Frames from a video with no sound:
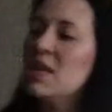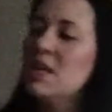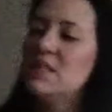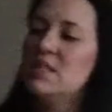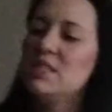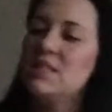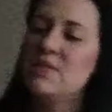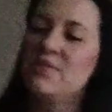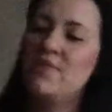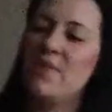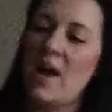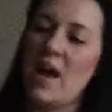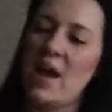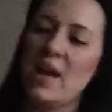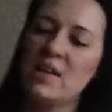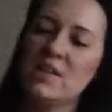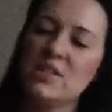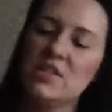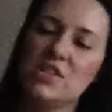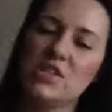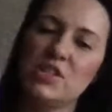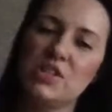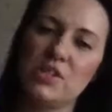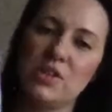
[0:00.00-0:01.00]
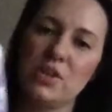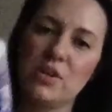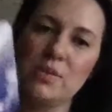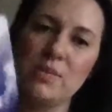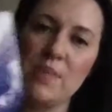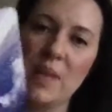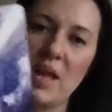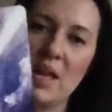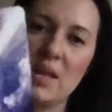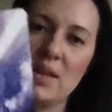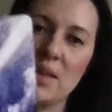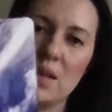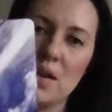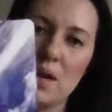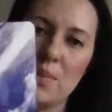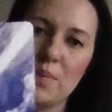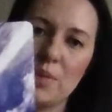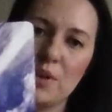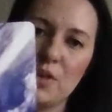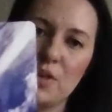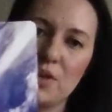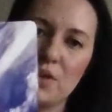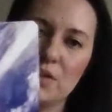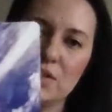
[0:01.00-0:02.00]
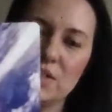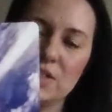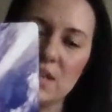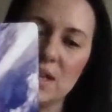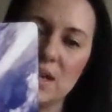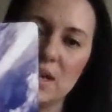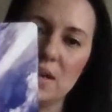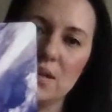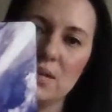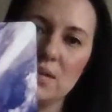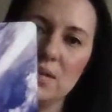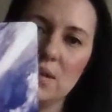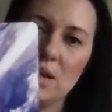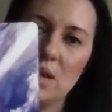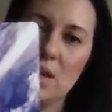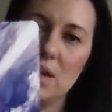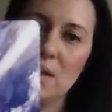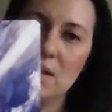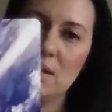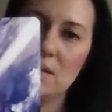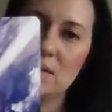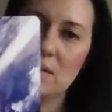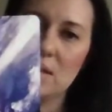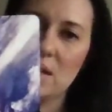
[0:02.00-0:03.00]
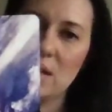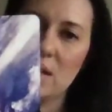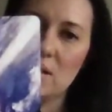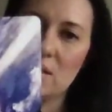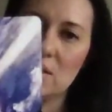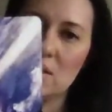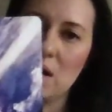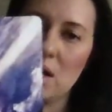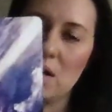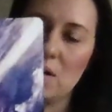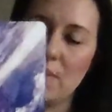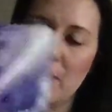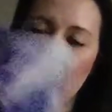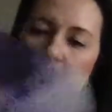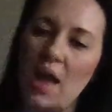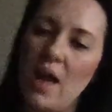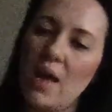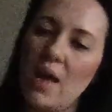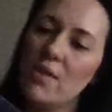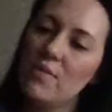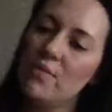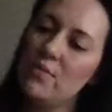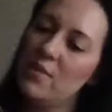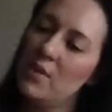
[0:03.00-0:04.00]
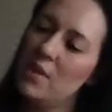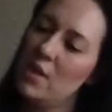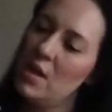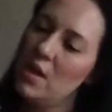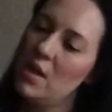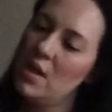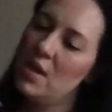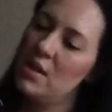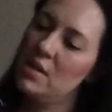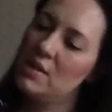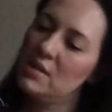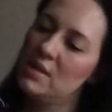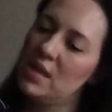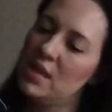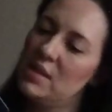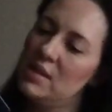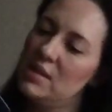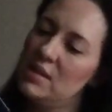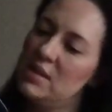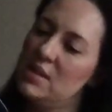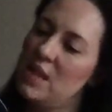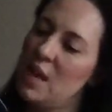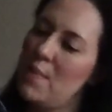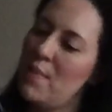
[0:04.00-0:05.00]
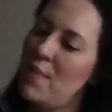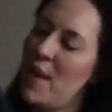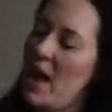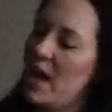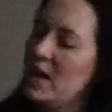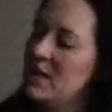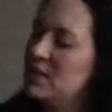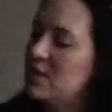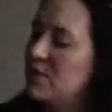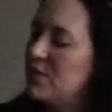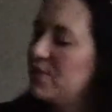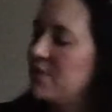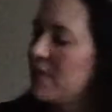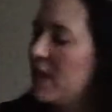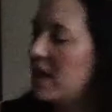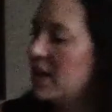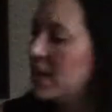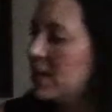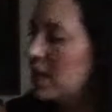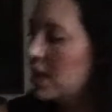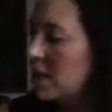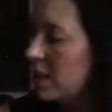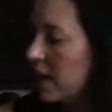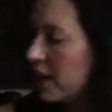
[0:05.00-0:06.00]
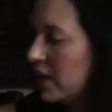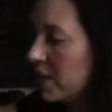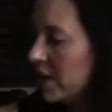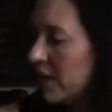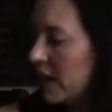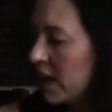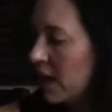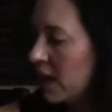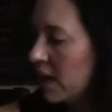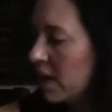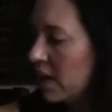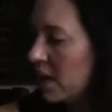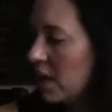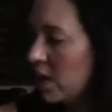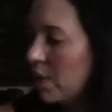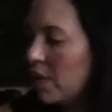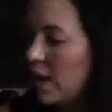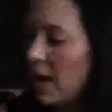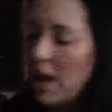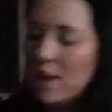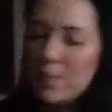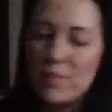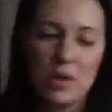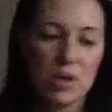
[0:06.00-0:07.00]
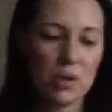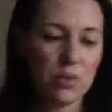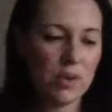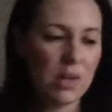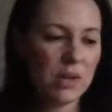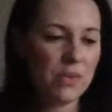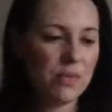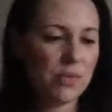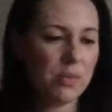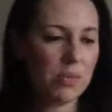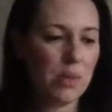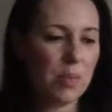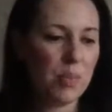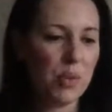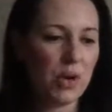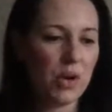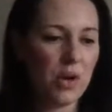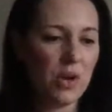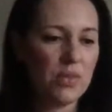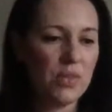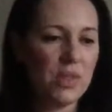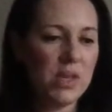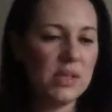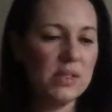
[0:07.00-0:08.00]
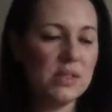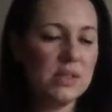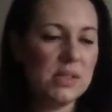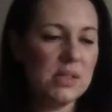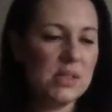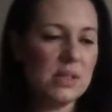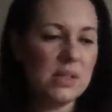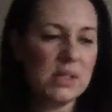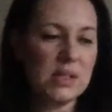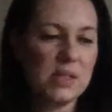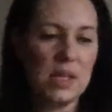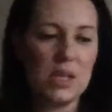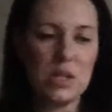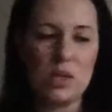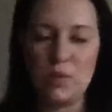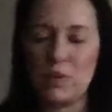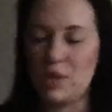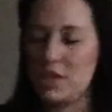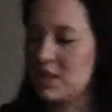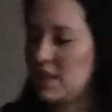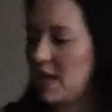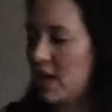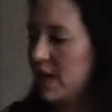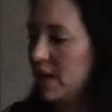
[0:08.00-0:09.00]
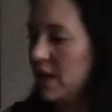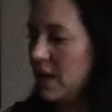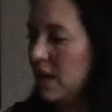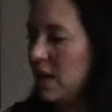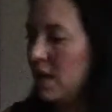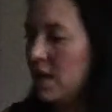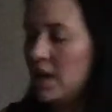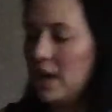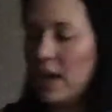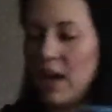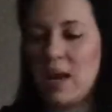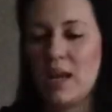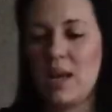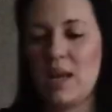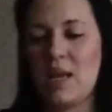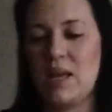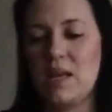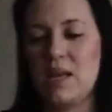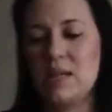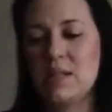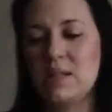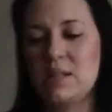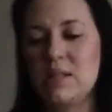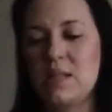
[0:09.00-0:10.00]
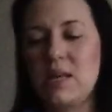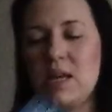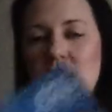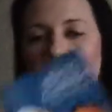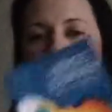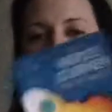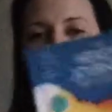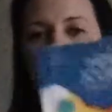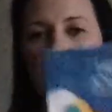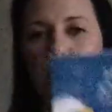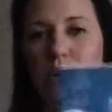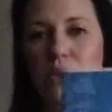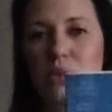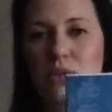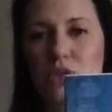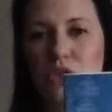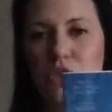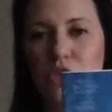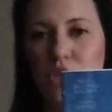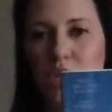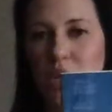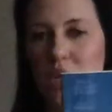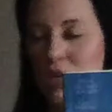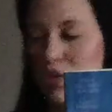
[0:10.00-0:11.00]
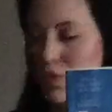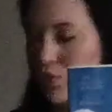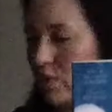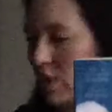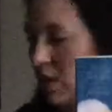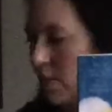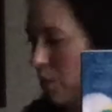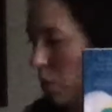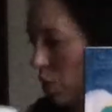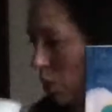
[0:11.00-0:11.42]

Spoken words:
Divine discernment, the number 13, the next card we have, says step back to find clarity. Okay, I'm going to read from the book on this. This is a newer deck here. It is the Hero's Journey Dream